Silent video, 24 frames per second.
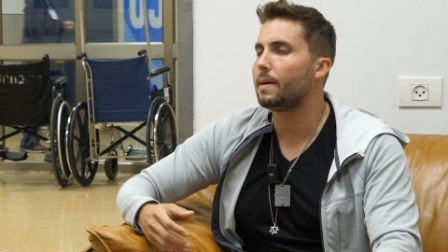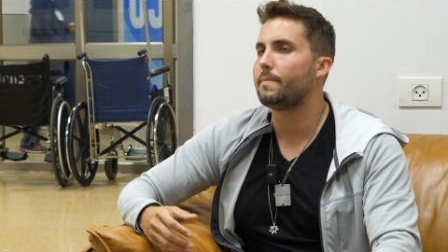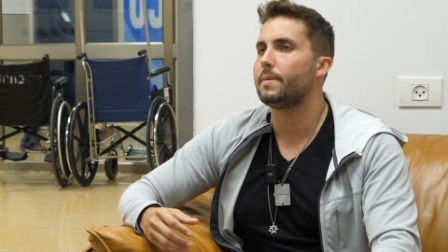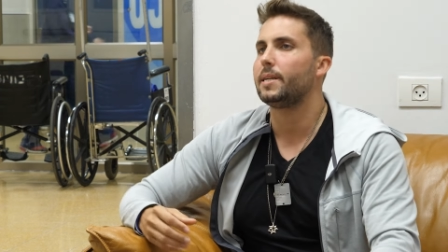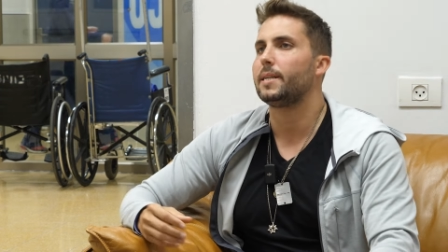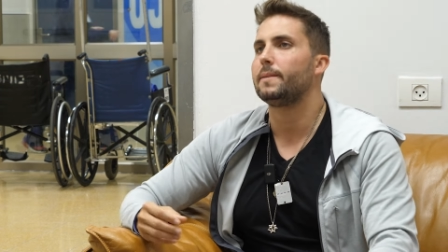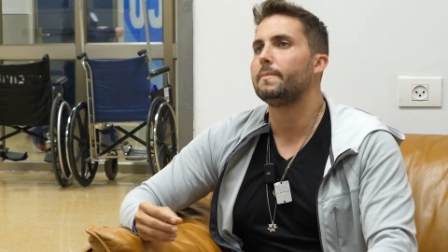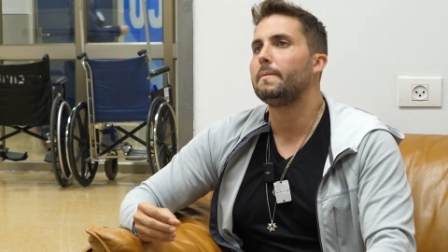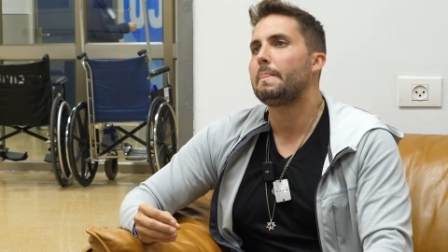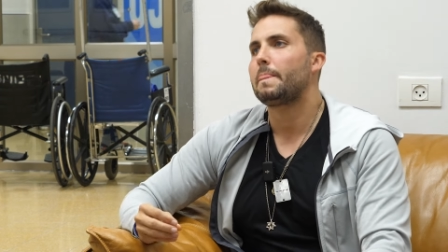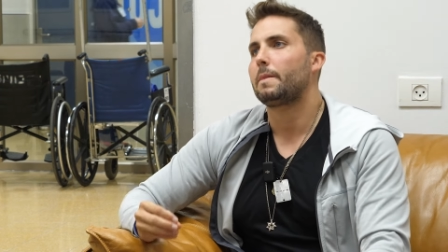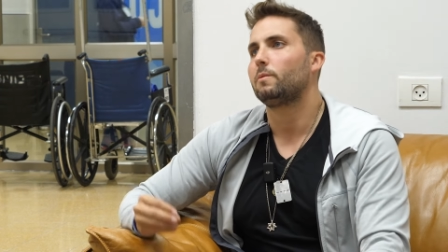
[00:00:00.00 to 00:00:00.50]
I
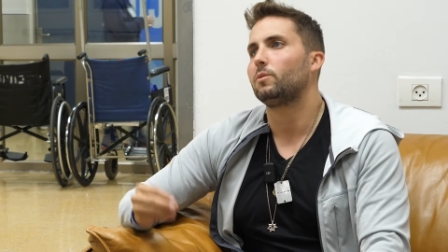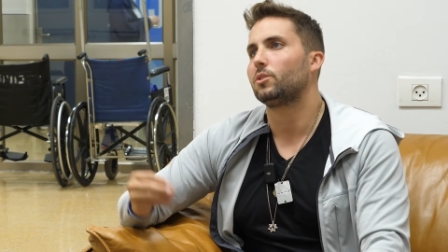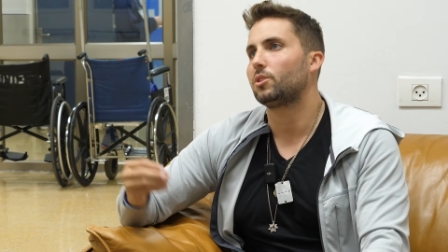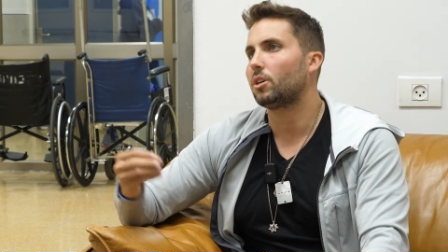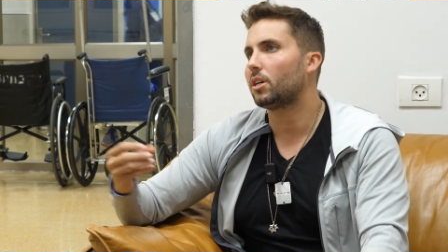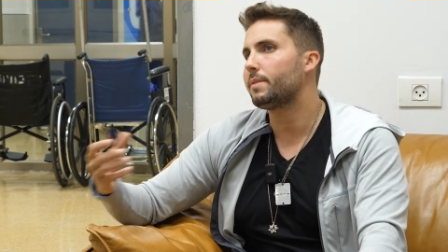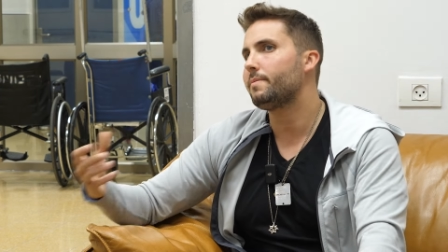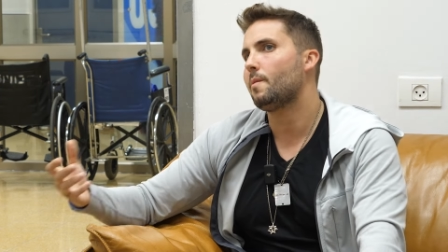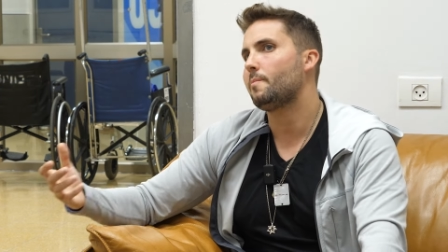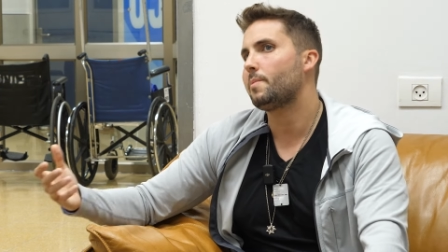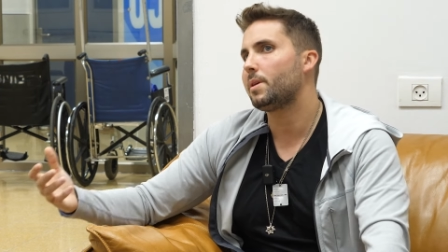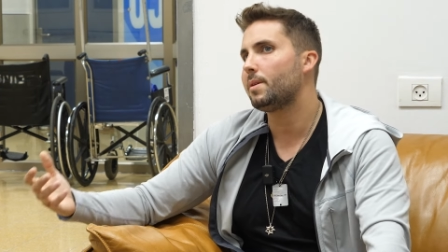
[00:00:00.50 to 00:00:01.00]
mean, we're
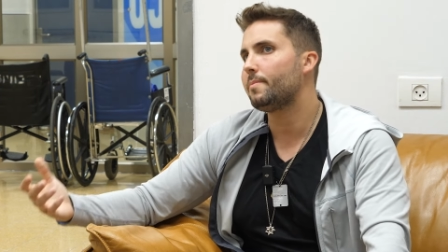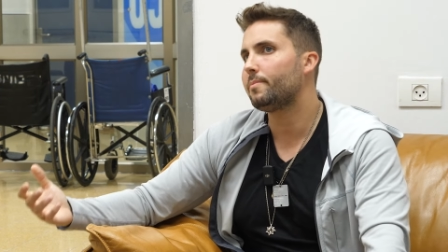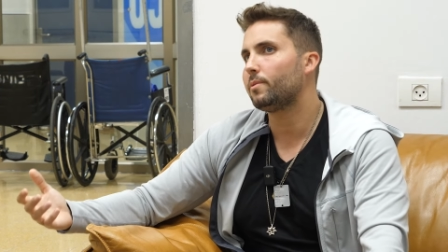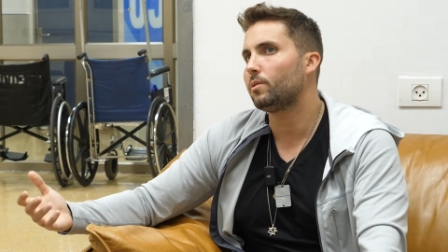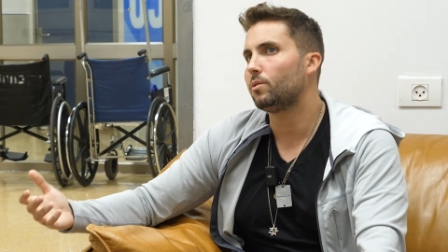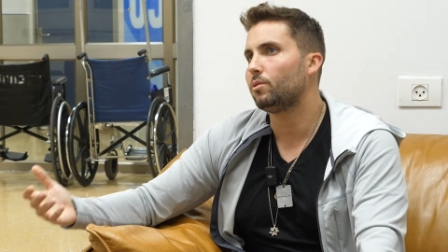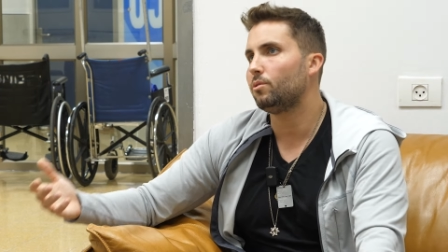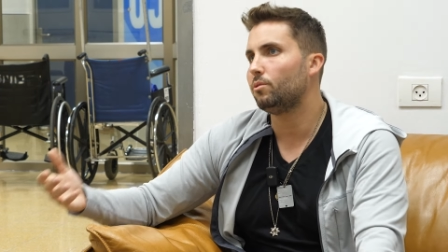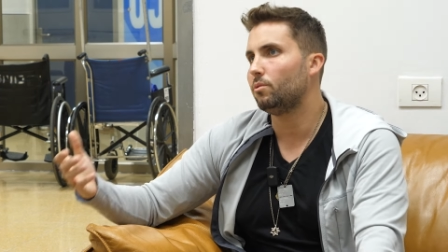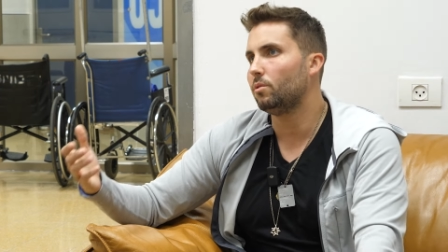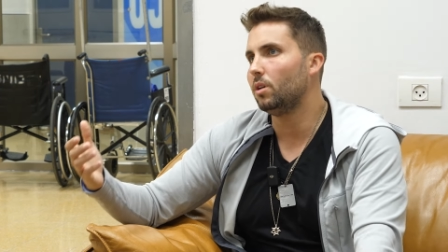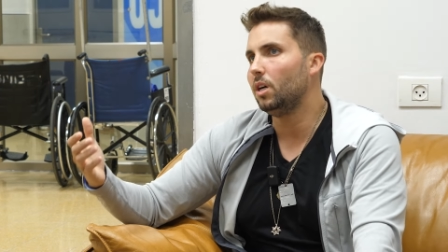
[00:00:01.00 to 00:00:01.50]
talking about people
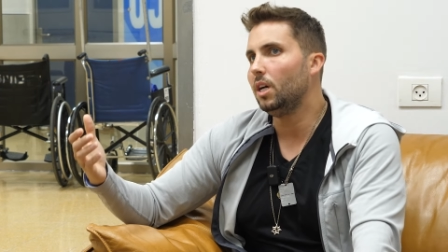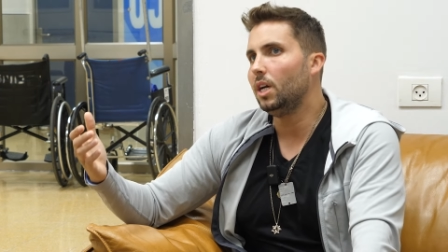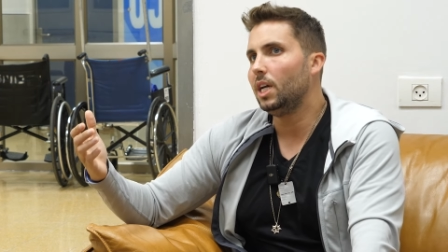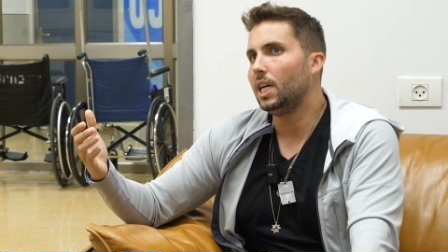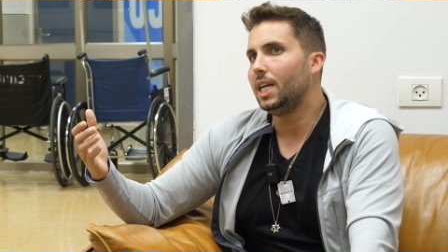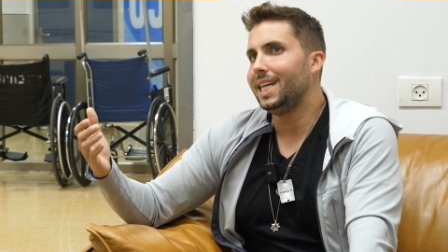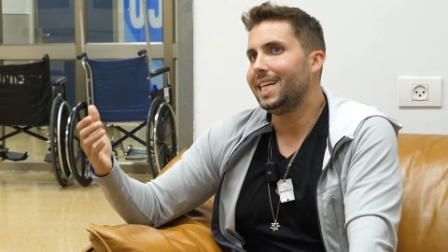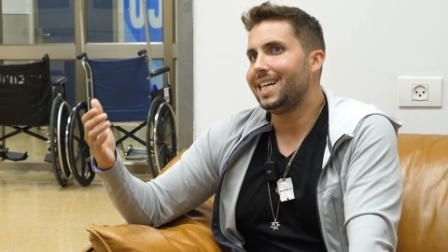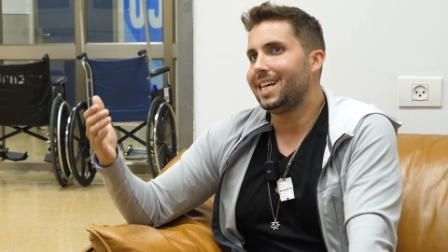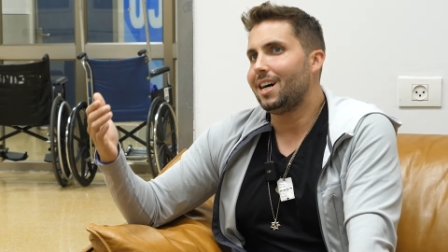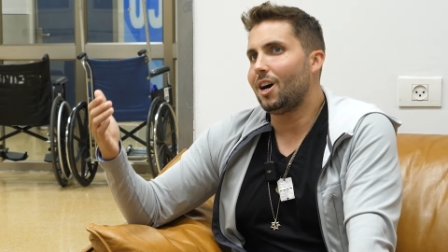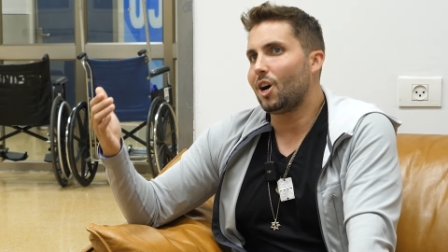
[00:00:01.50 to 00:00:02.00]
who
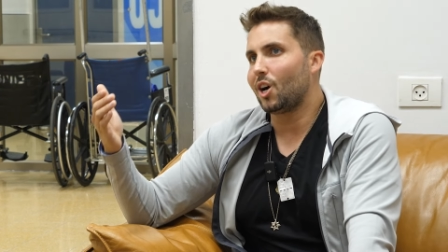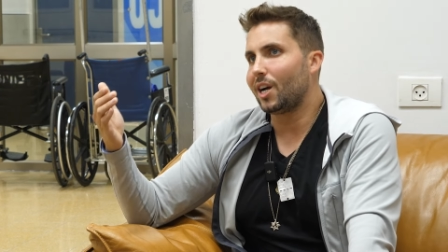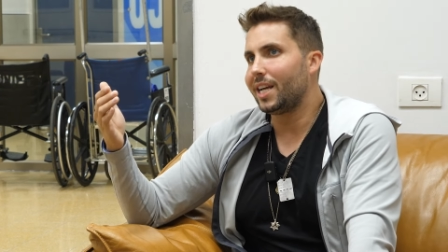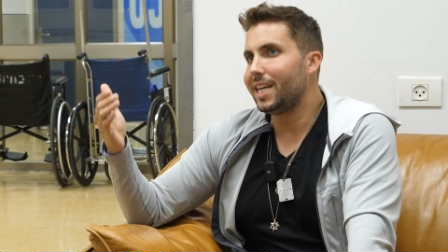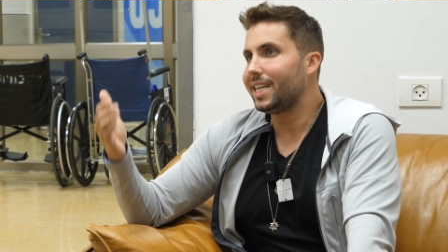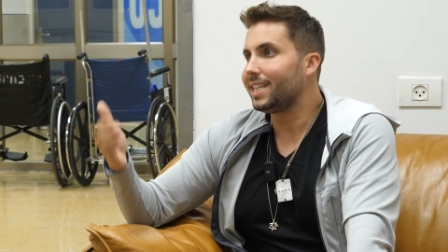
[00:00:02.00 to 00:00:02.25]
are